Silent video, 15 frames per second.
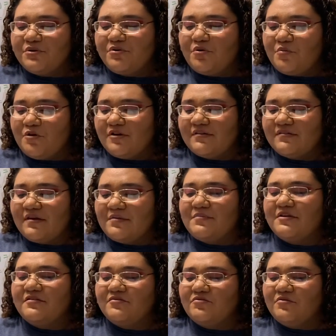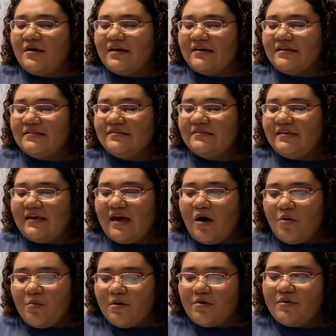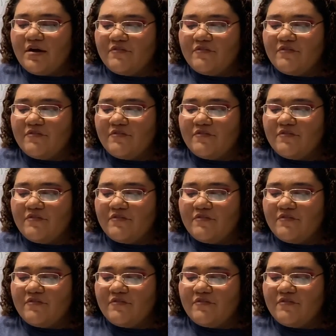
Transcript: homework assignment so I can see how well